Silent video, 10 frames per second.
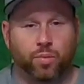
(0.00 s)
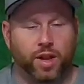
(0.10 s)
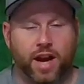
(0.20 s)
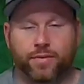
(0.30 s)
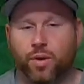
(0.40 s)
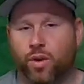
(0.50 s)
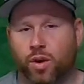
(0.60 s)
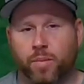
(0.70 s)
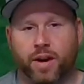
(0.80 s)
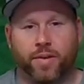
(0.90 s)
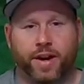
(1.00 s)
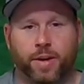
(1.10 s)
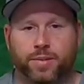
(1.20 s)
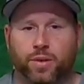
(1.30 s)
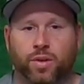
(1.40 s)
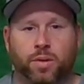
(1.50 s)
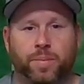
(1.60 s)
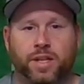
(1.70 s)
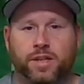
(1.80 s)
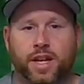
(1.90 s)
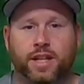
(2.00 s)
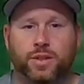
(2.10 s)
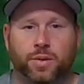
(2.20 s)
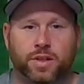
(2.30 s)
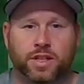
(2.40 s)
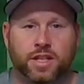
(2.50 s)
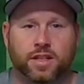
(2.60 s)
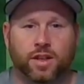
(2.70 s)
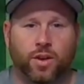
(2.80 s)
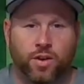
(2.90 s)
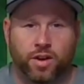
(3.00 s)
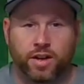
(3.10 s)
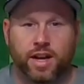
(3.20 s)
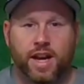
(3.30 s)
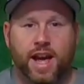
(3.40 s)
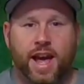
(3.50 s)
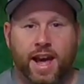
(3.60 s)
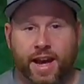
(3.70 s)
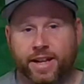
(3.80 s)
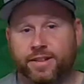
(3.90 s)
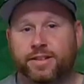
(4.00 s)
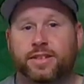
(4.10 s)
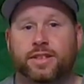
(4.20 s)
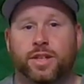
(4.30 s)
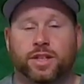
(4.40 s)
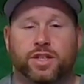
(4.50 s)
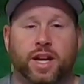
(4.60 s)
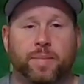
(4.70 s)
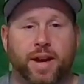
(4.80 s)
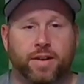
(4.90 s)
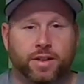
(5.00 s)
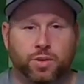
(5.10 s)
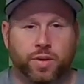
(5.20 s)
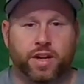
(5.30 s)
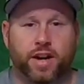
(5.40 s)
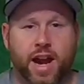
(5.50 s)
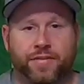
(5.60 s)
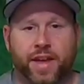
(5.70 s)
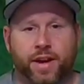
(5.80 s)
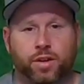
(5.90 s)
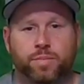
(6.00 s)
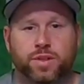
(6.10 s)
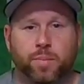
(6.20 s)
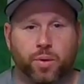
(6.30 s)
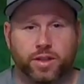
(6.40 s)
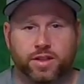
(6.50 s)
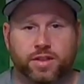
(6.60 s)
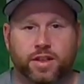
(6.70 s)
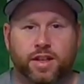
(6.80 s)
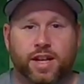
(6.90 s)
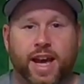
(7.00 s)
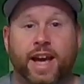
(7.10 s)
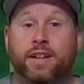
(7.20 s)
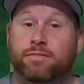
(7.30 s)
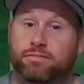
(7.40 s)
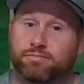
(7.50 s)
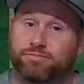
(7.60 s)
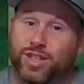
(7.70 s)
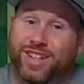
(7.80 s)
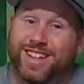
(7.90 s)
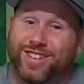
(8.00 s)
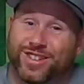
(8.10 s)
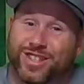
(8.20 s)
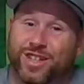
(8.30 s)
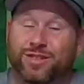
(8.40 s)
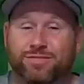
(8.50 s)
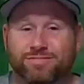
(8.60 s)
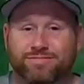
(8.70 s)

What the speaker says: We'll have all my write-ups all PGA Tour season long. And you can check me out on Twitter at thehelmsports. And you can also